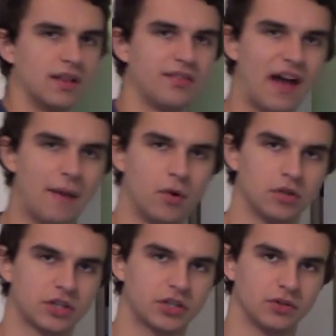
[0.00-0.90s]
that
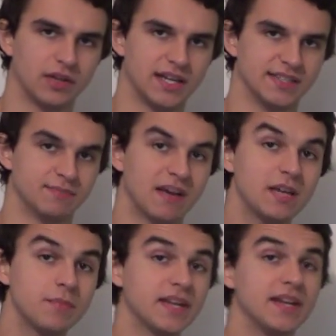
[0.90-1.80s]
molecule is.
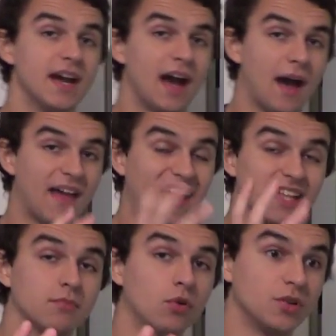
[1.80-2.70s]
Maybe an
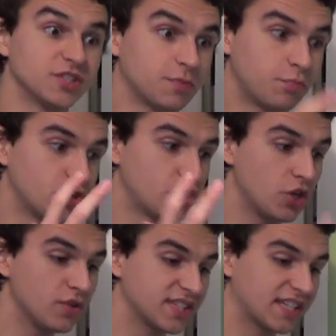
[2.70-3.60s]
animal wants to
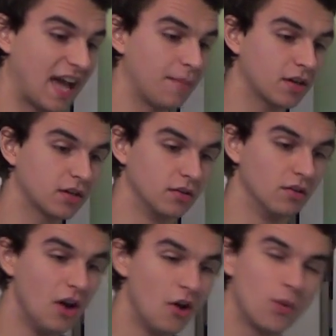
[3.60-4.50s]
produce a
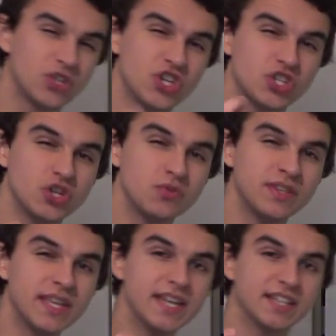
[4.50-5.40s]
chemical which is
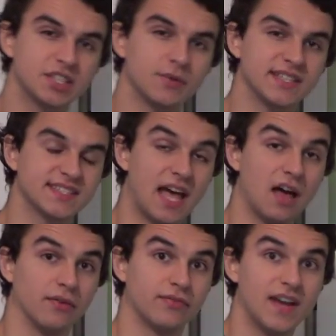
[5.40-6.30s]
unique to
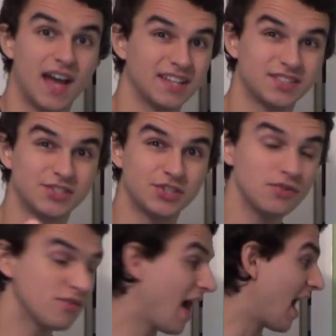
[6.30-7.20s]
itself. And to
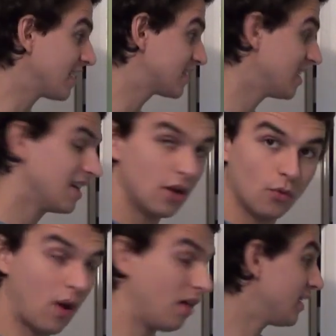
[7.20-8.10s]
do that,
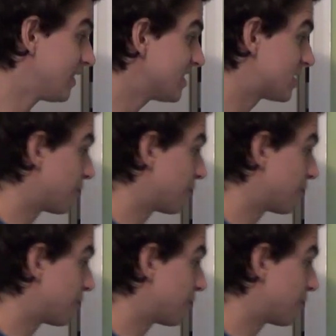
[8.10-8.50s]
well, it needs to